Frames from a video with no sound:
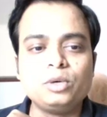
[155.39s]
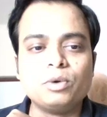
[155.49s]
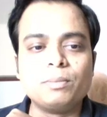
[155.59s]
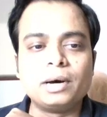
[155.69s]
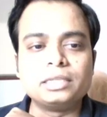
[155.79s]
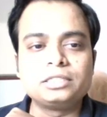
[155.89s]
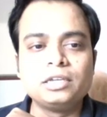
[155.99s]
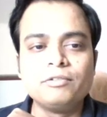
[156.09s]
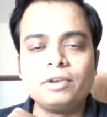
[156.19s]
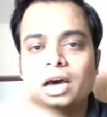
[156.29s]
equal parts.
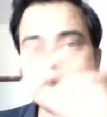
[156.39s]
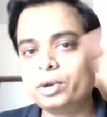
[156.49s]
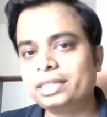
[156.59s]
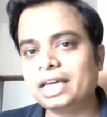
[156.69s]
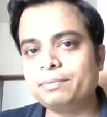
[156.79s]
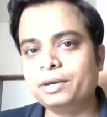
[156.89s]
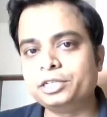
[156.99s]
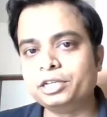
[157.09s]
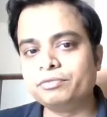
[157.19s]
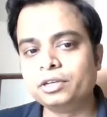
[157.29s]
Well, how can that be
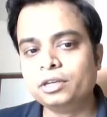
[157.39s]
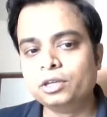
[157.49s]
achieved?